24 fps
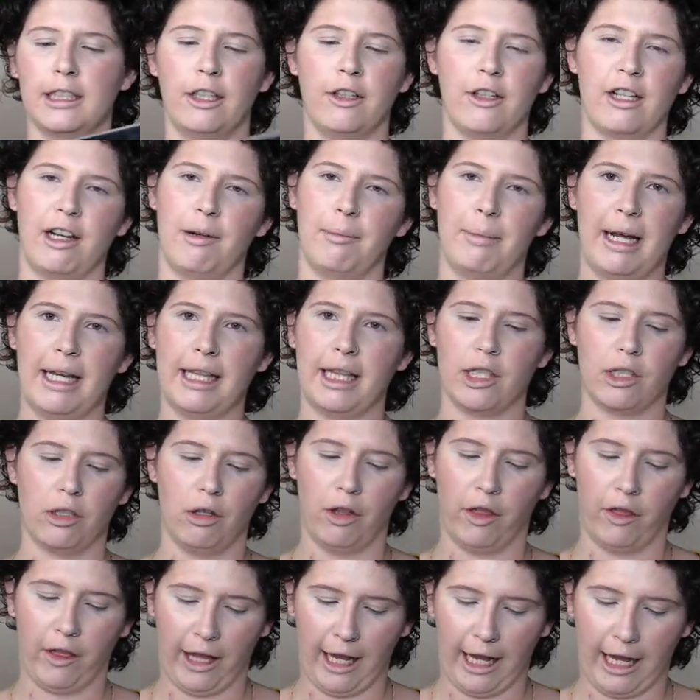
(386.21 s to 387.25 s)
You don't need to buy this
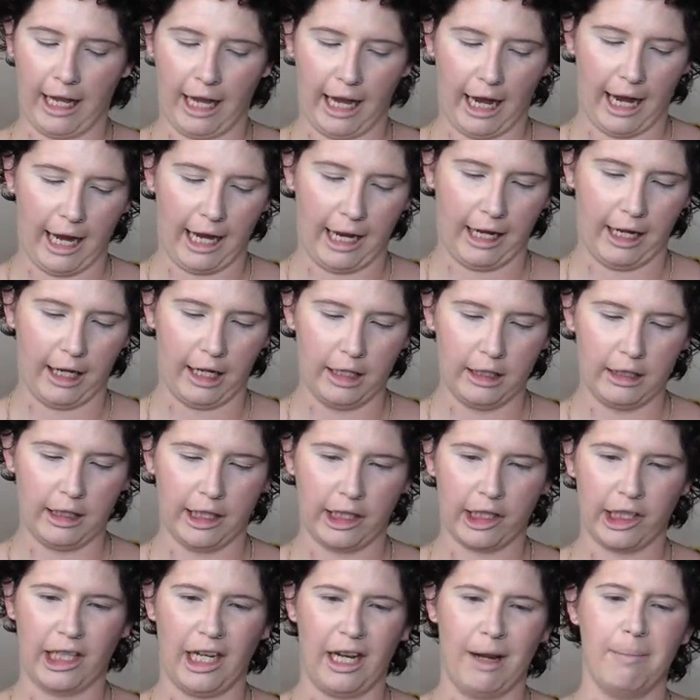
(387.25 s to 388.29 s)
whole thing.
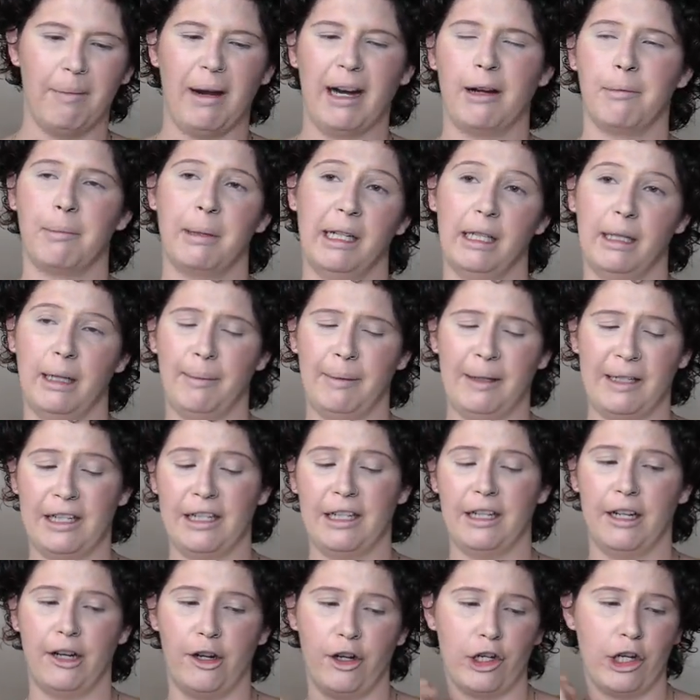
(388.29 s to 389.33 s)
Actually, it might have been a
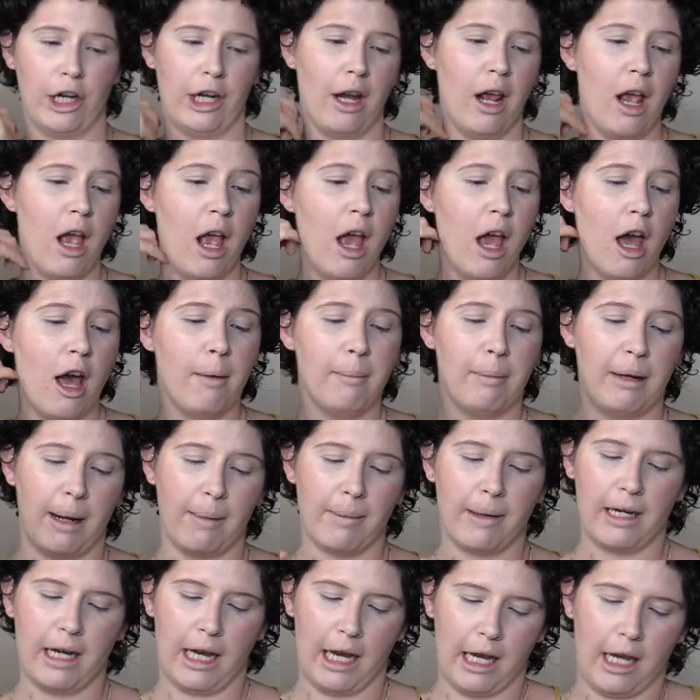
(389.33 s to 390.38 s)
limited edition, but
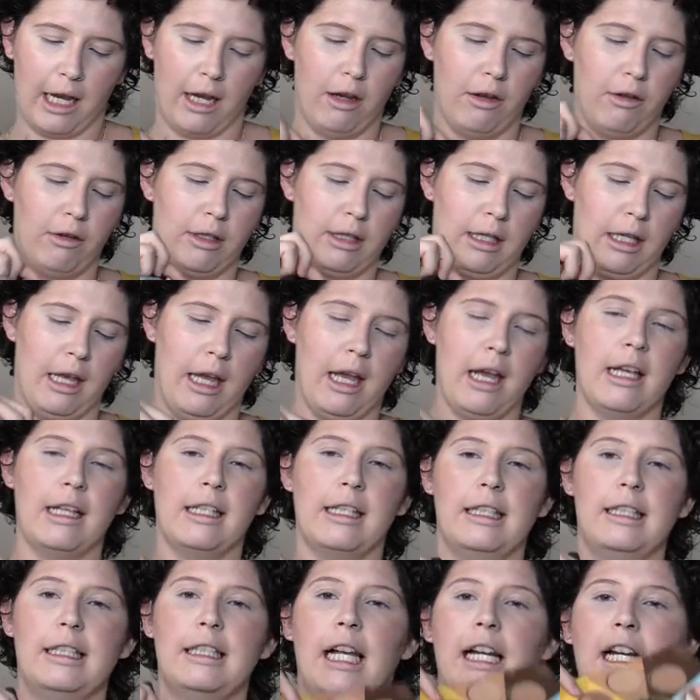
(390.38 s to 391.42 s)
I'm going to use
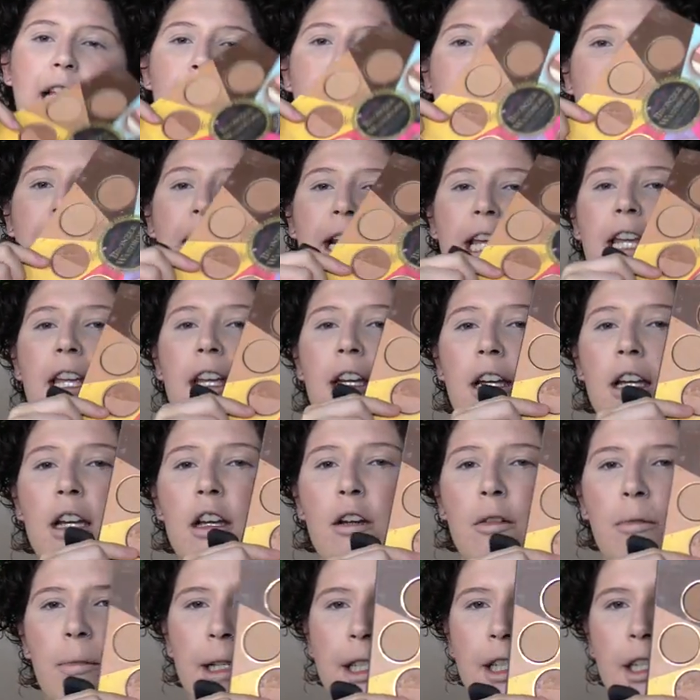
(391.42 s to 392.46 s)
Sunny Bunny,
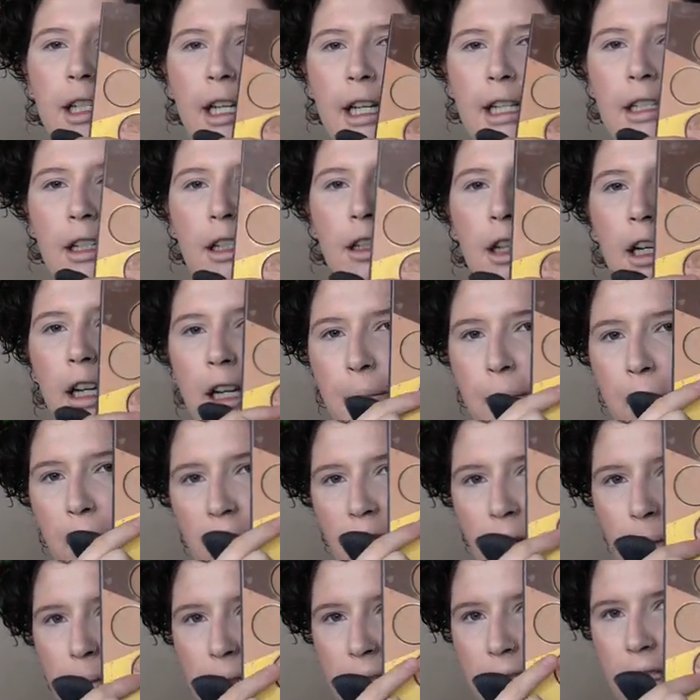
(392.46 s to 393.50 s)
which is a
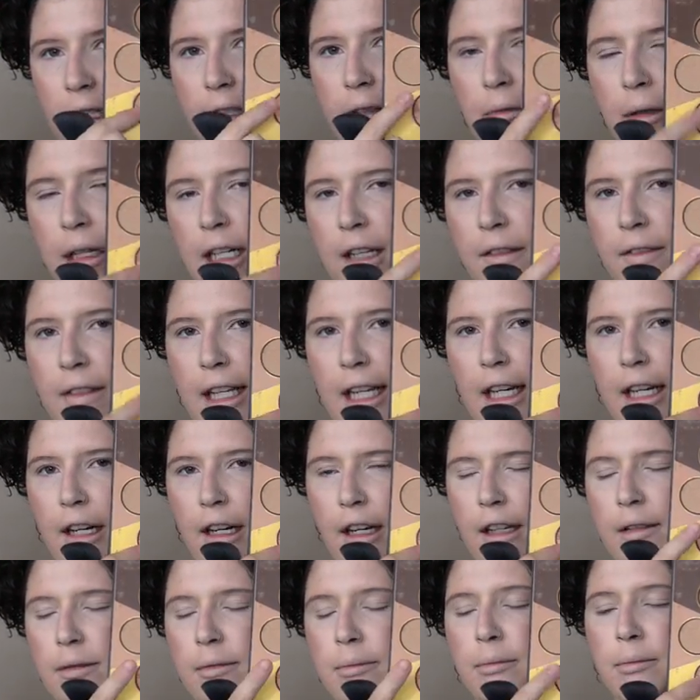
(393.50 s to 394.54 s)
permanent one of
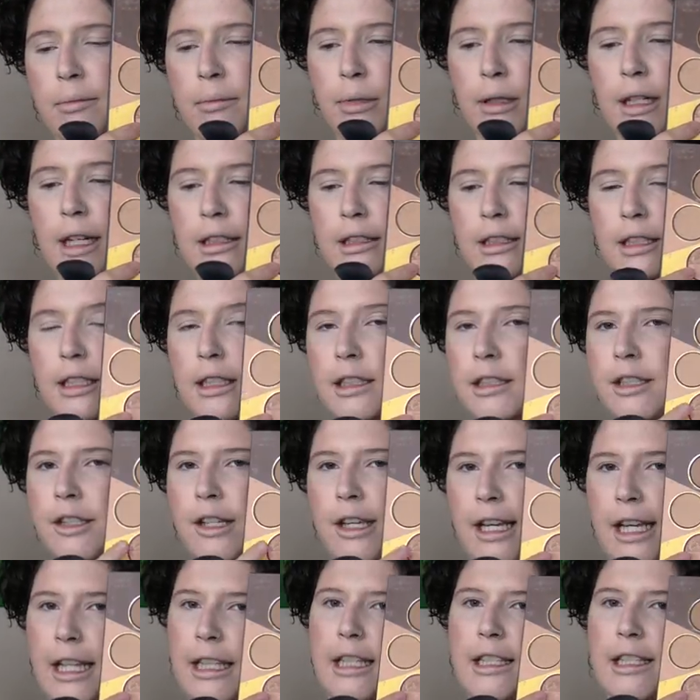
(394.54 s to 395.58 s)
their bronzers. You
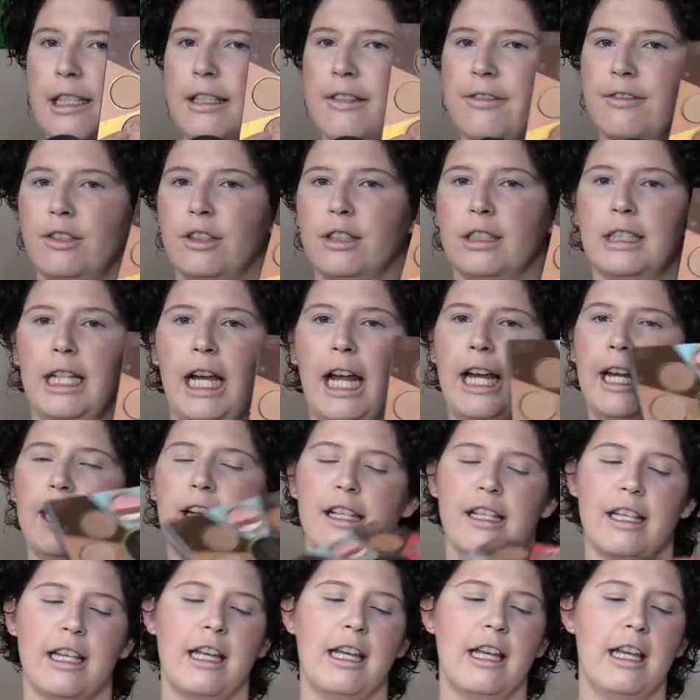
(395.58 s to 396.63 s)
can get this in the full
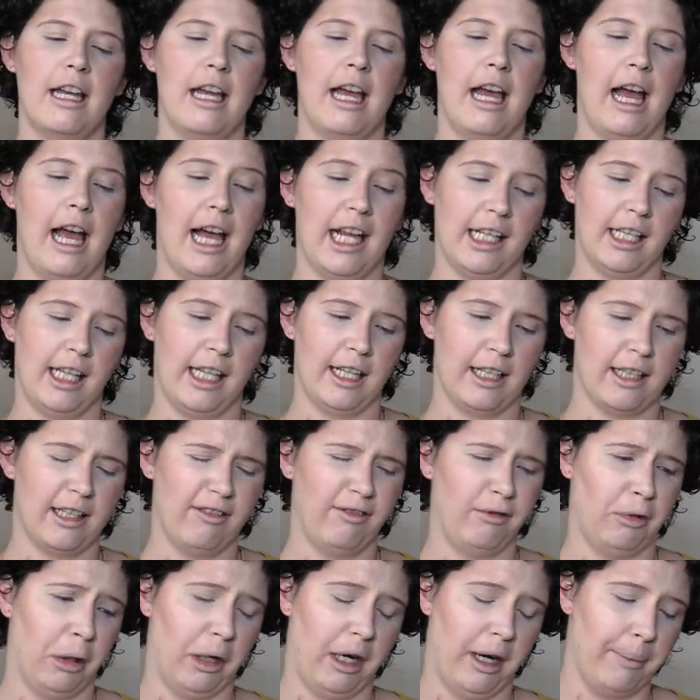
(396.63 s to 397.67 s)
size at like
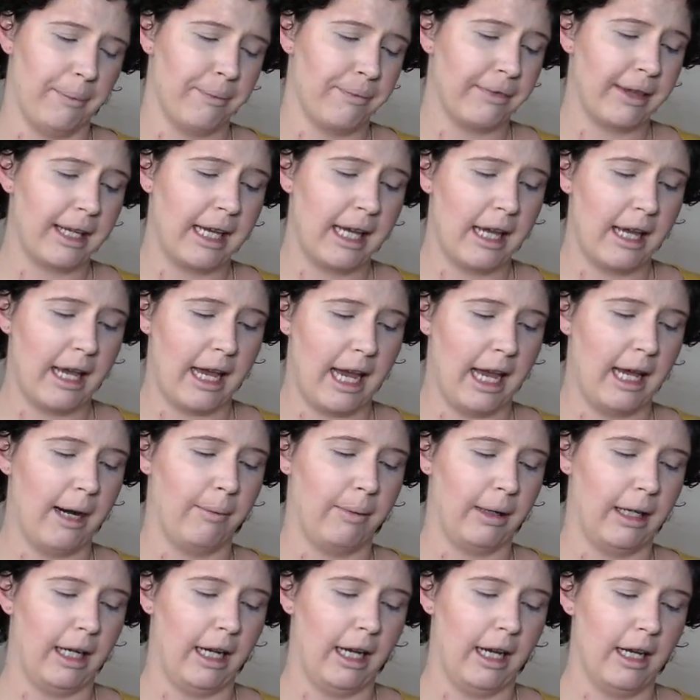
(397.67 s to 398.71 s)
Sephora, and
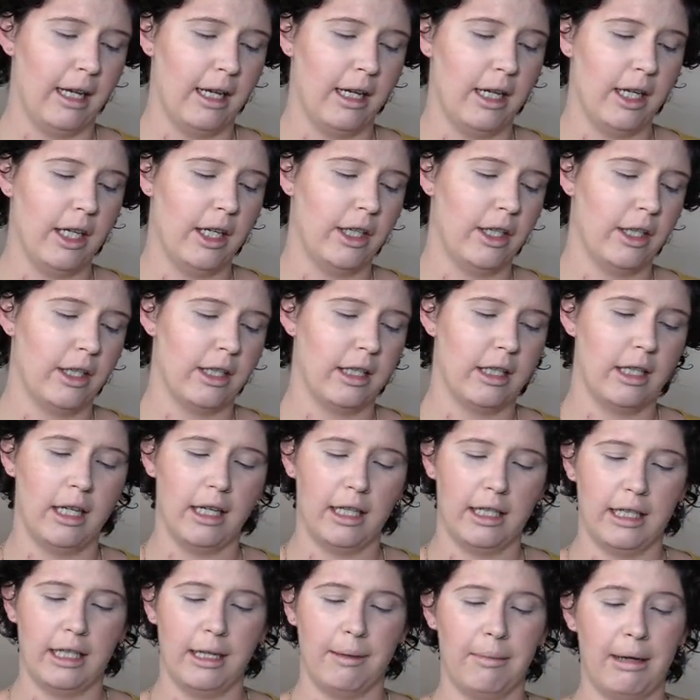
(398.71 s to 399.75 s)
I'm going to just
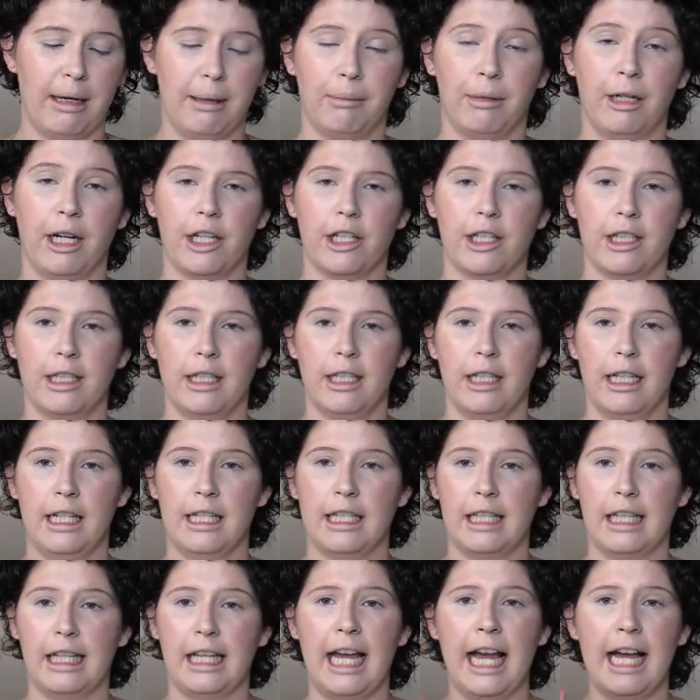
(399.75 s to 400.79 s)
dip my brush
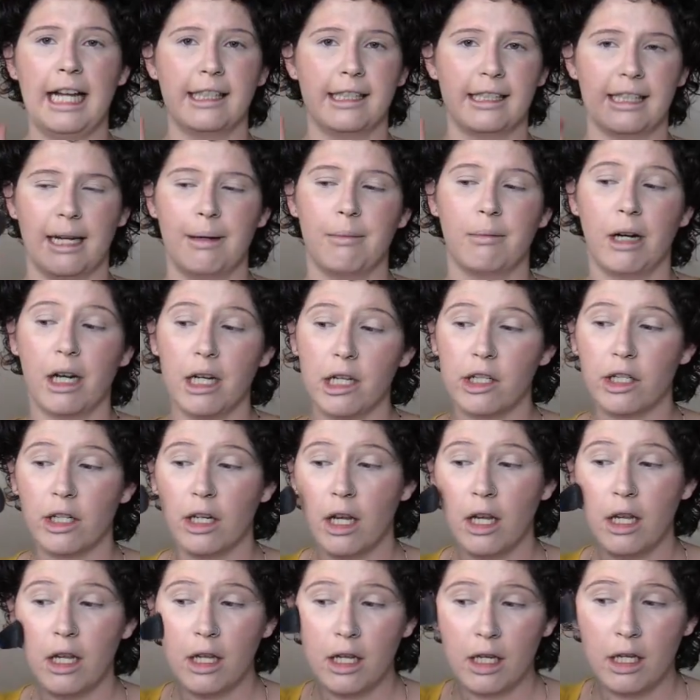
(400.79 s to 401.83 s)
into that same brush
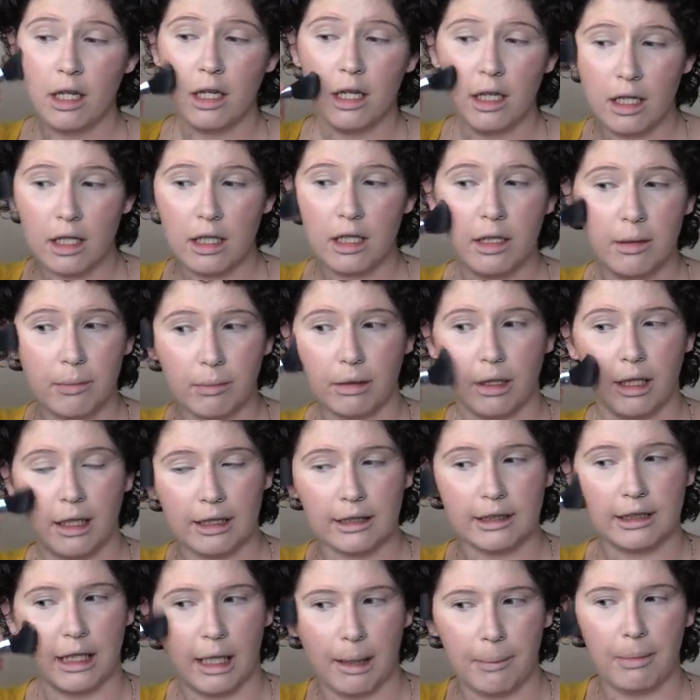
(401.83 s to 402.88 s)
and
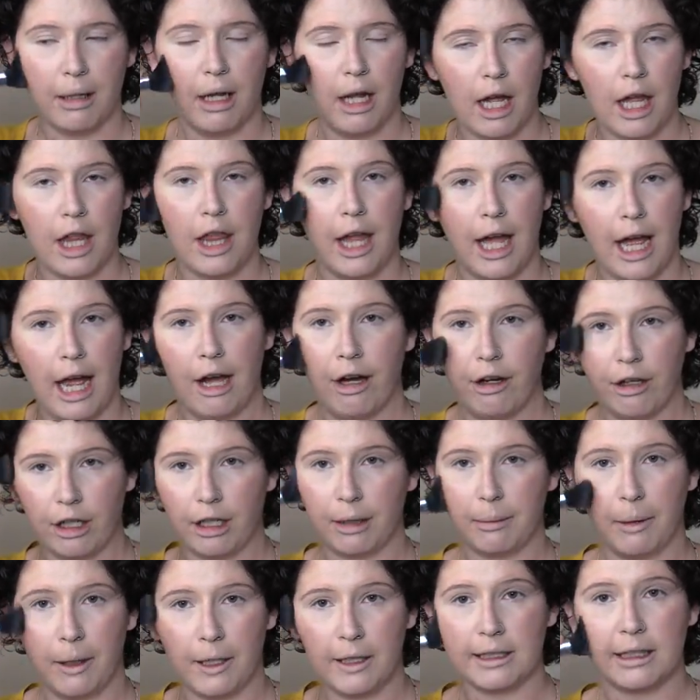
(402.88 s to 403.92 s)
bronze up the
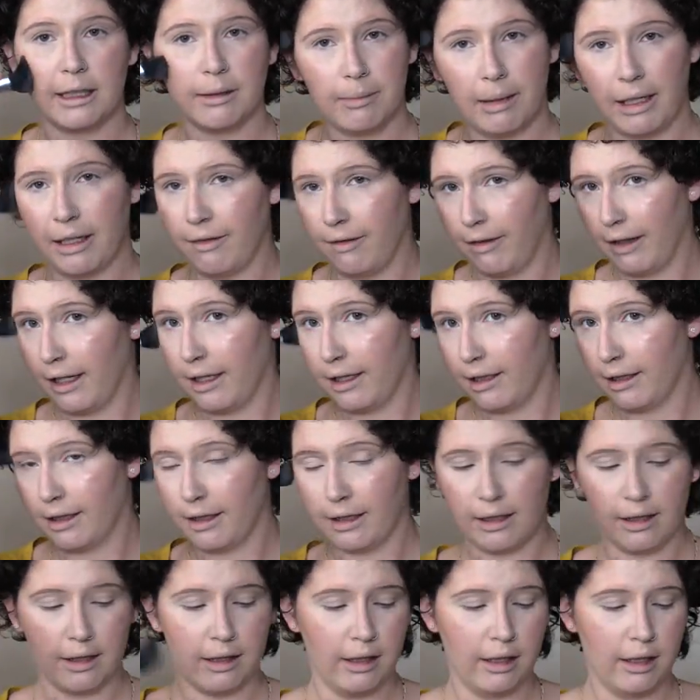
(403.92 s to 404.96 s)
outer parts of my
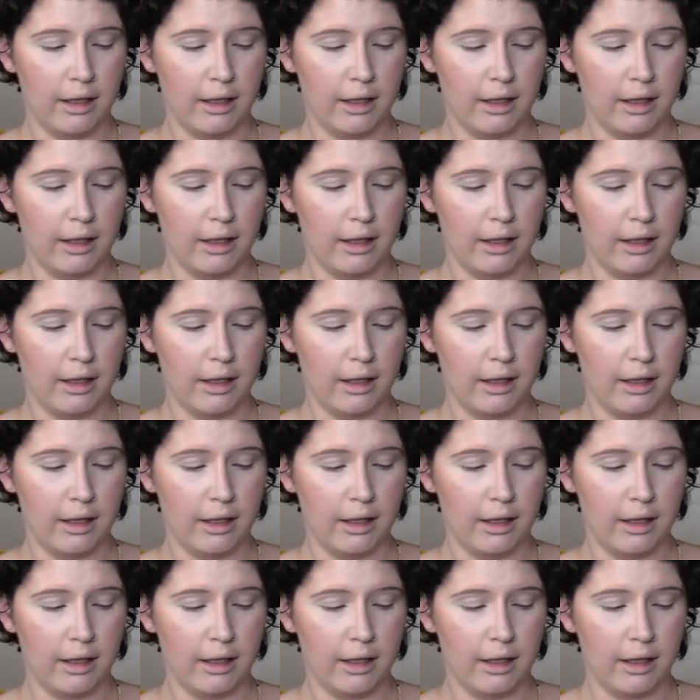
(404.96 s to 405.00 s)
face.